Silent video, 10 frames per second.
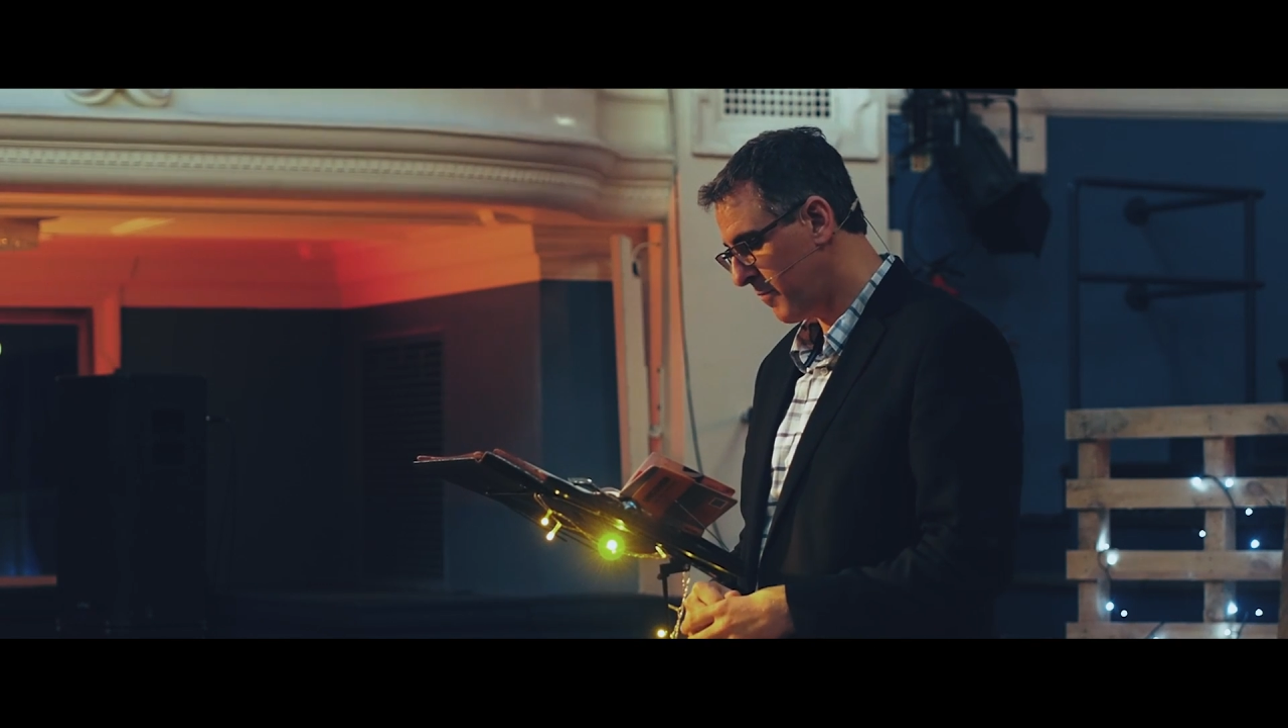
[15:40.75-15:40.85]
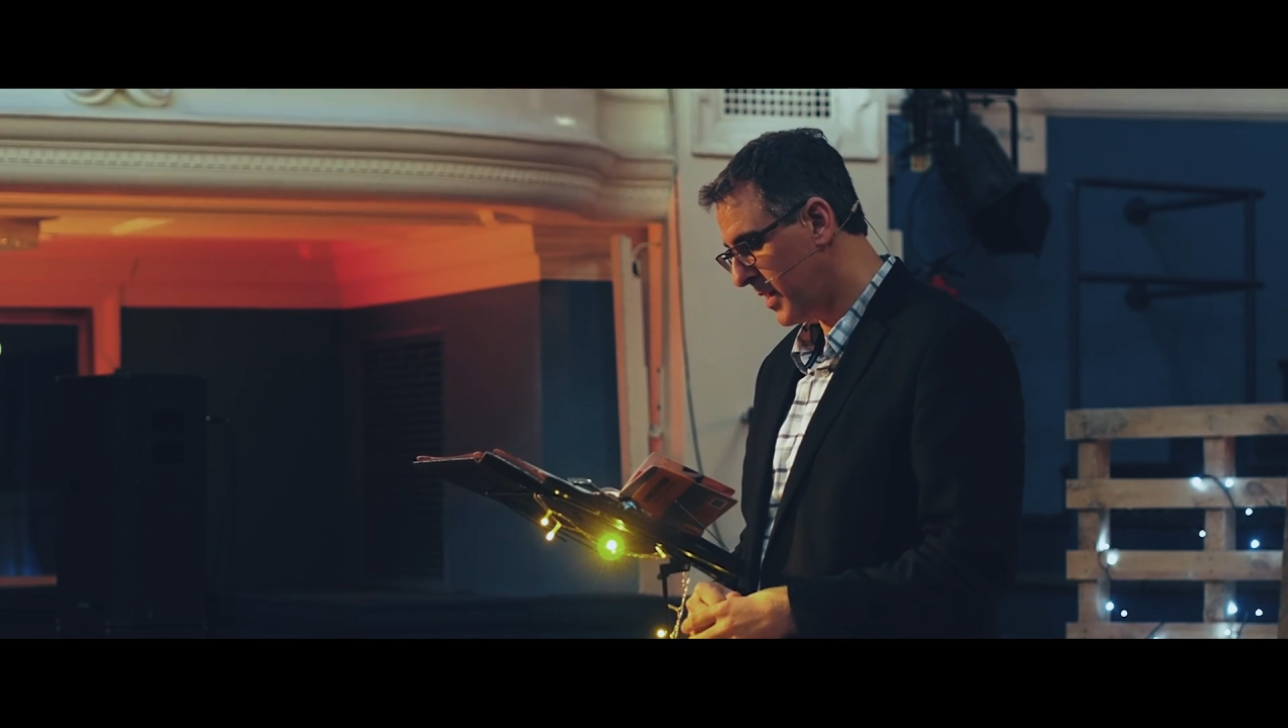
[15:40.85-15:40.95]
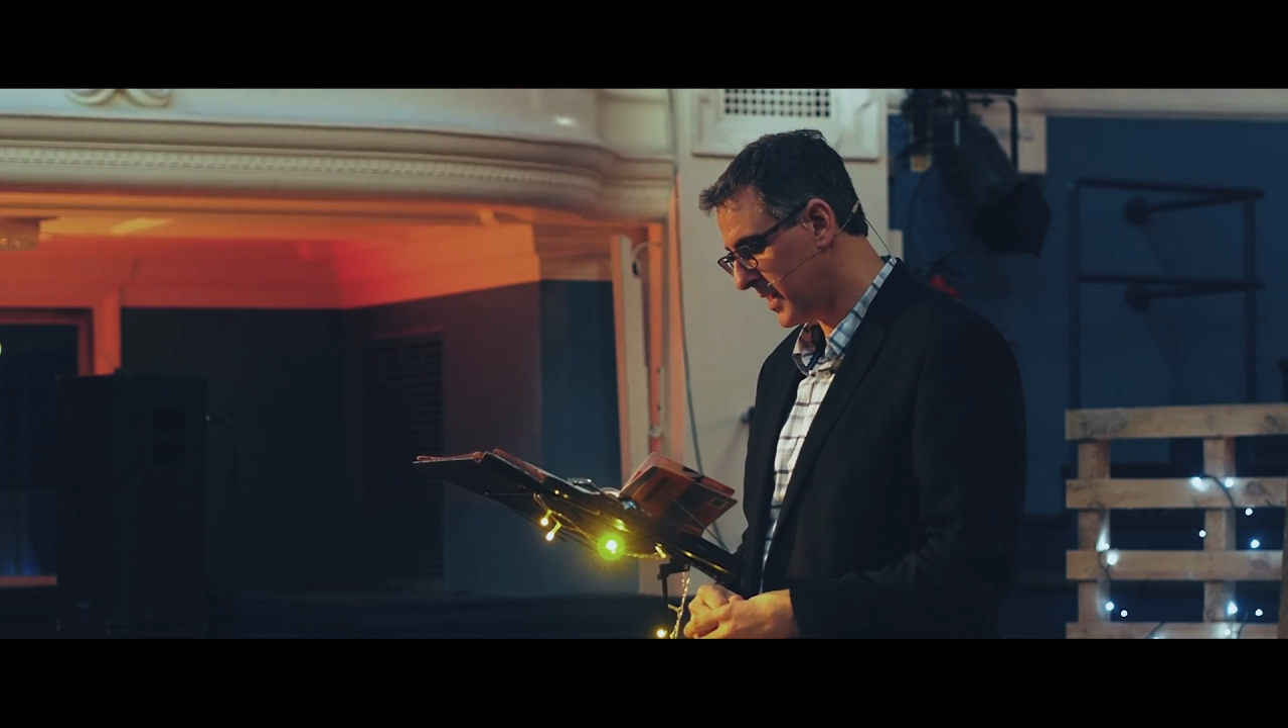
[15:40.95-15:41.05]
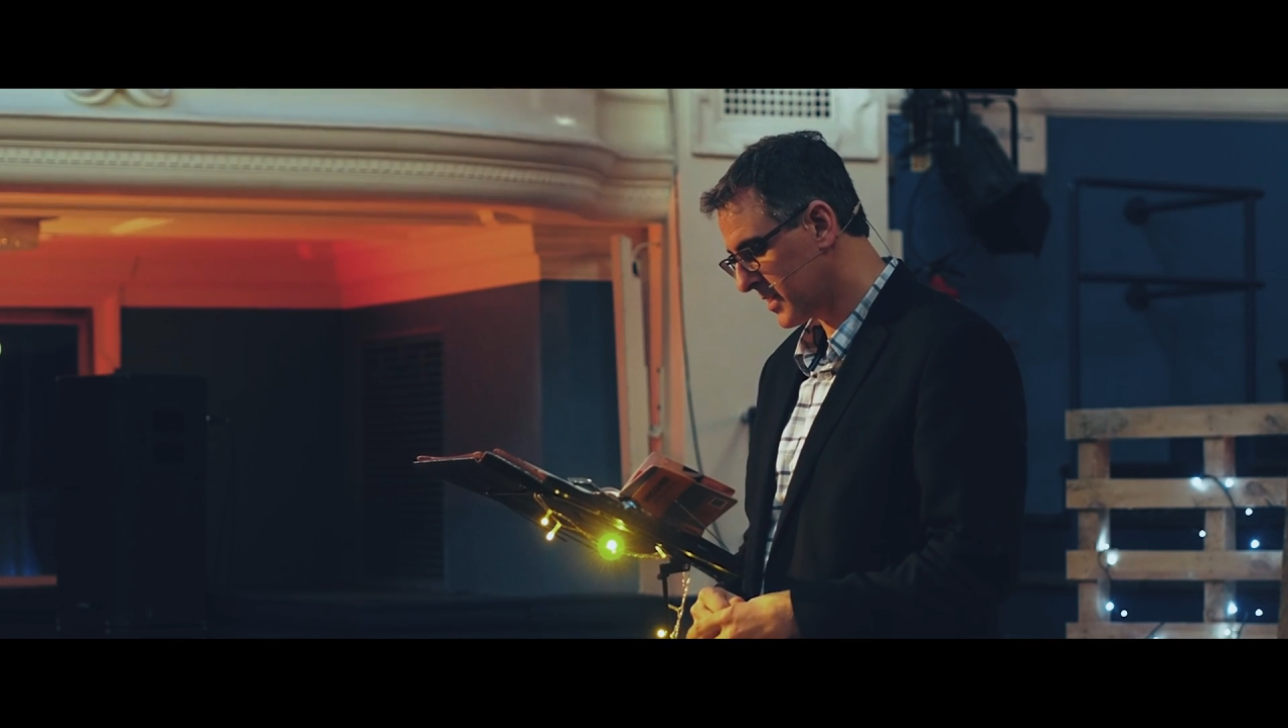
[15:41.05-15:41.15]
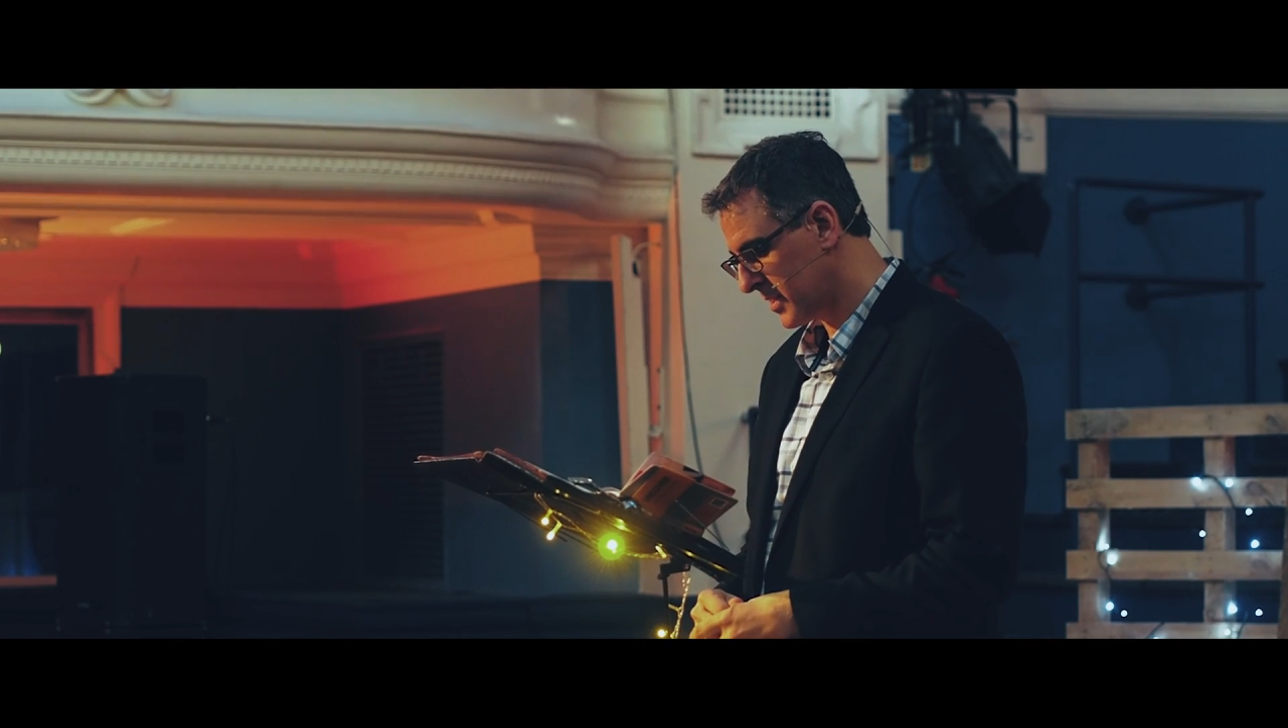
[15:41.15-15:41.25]

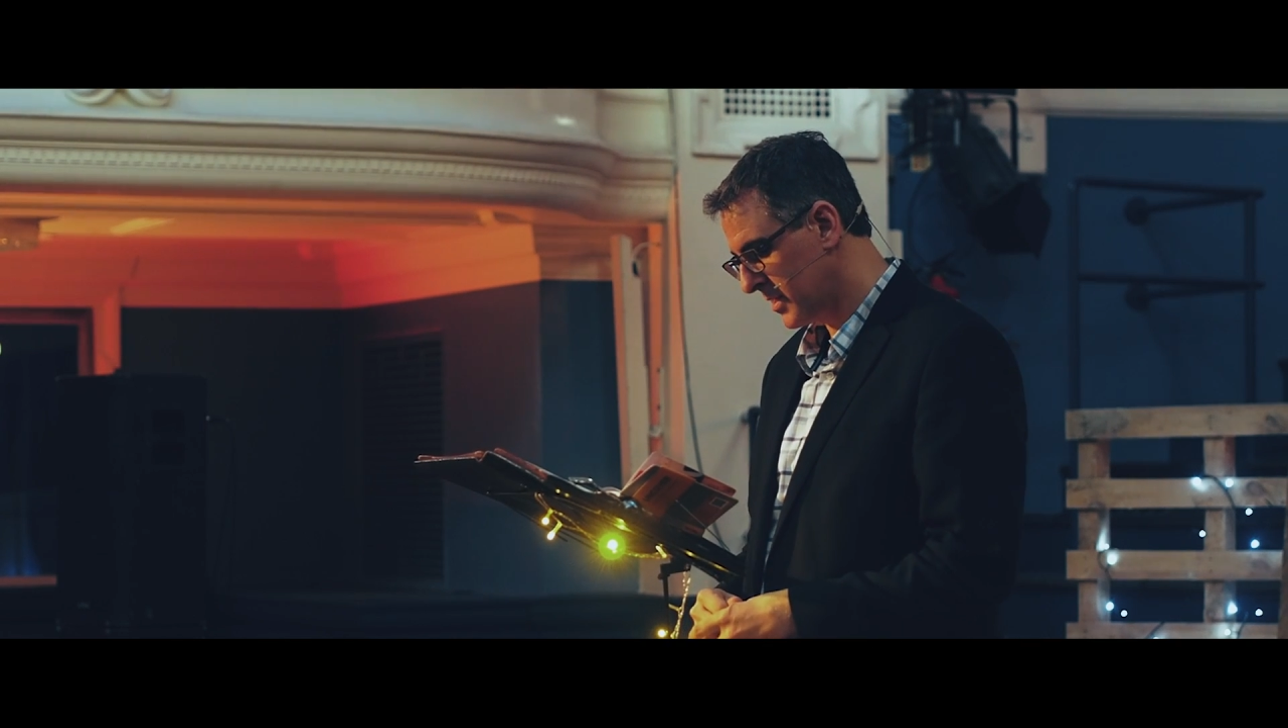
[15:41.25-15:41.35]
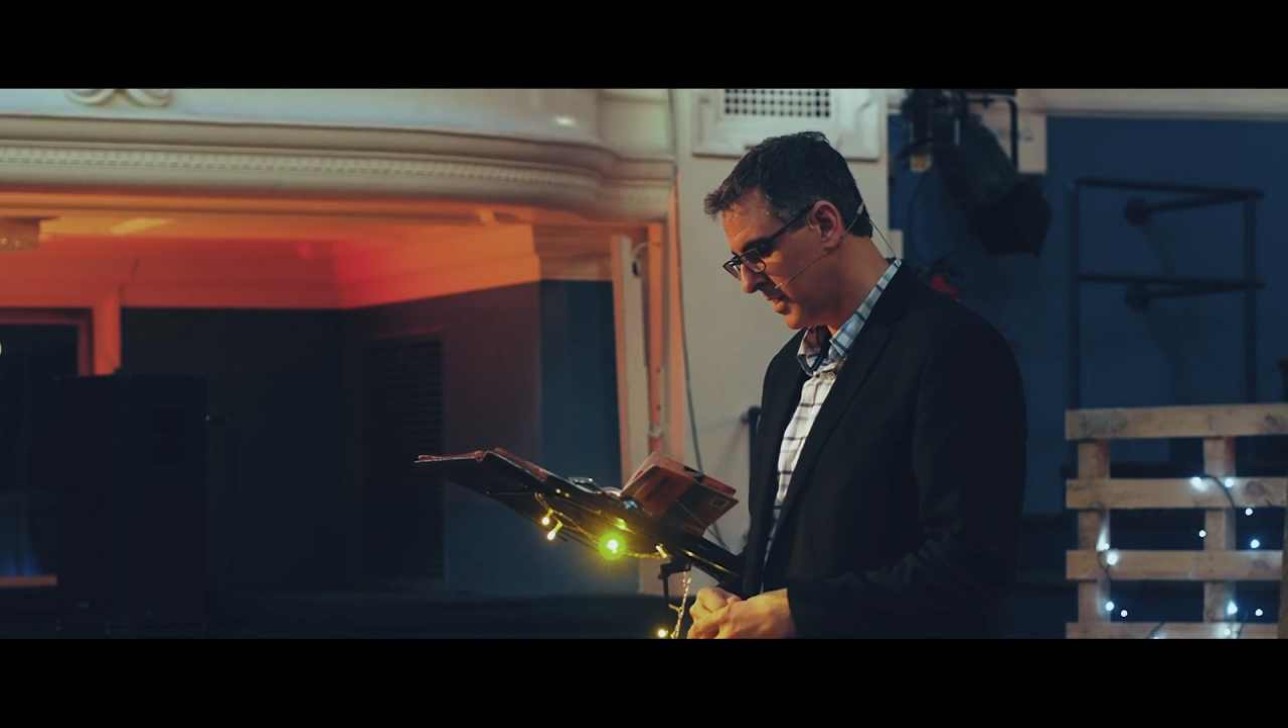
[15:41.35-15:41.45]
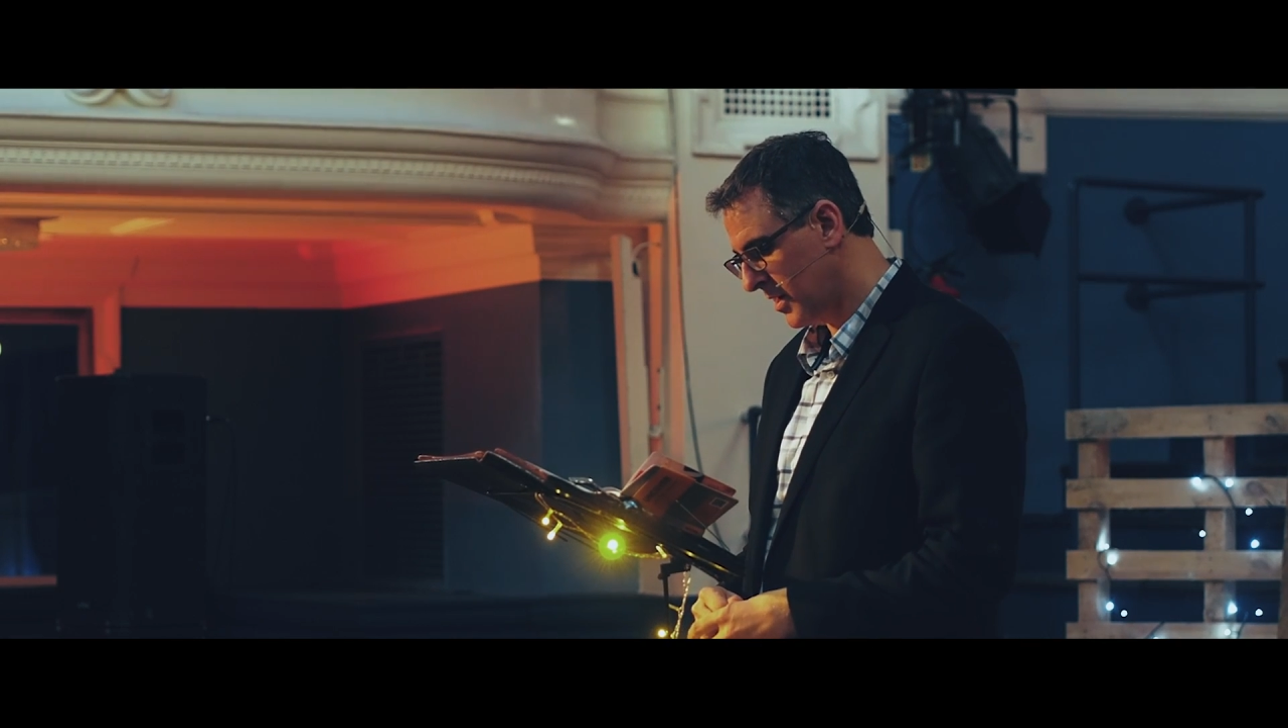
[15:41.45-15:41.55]
minutes